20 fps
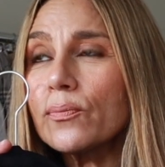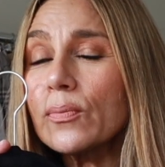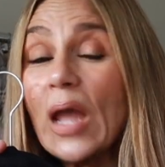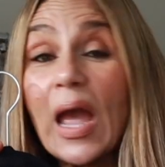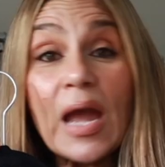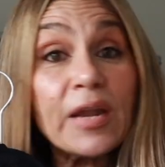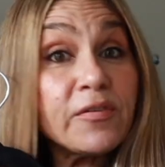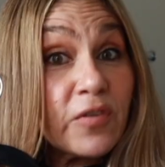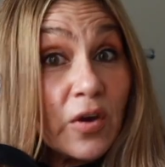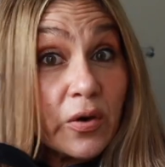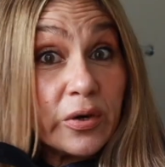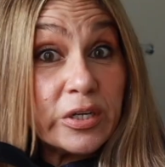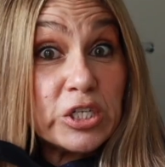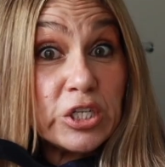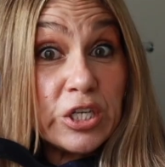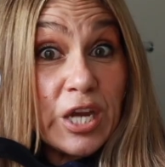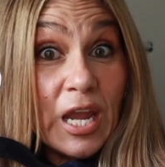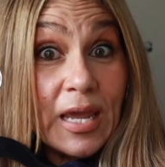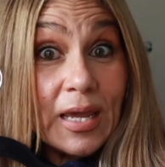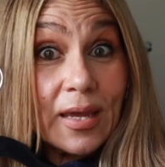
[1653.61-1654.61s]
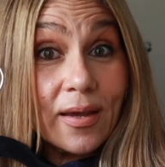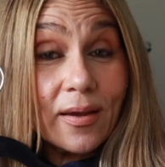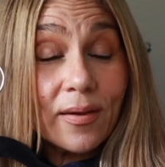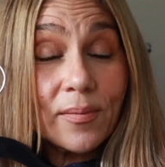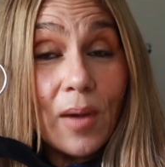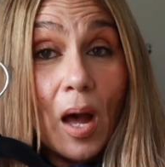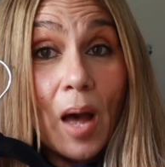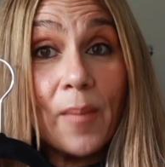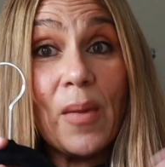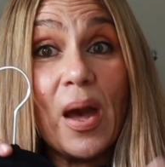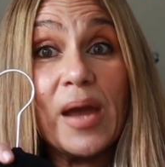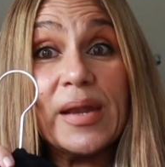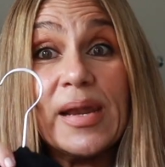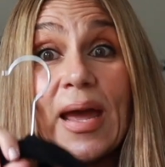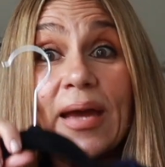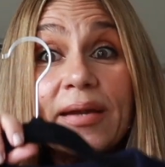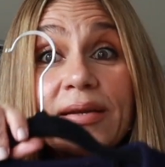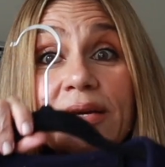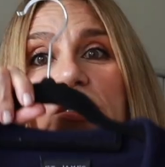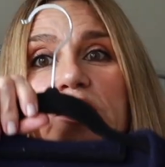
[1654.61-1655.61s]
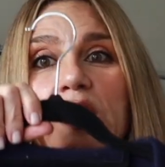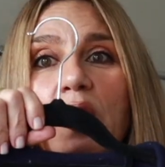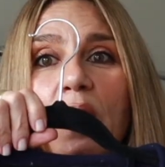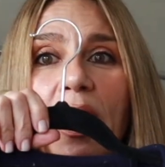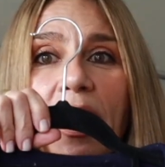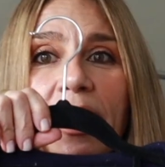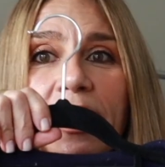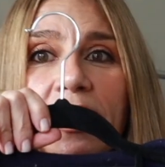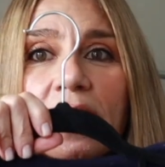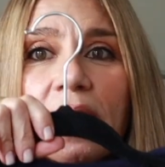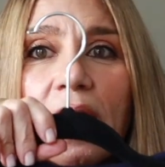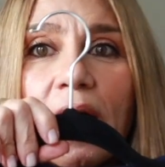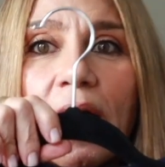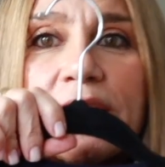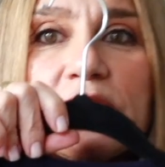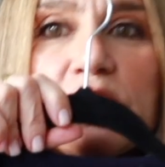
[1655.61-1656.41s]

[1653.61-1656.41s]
and very chic, I might add. So I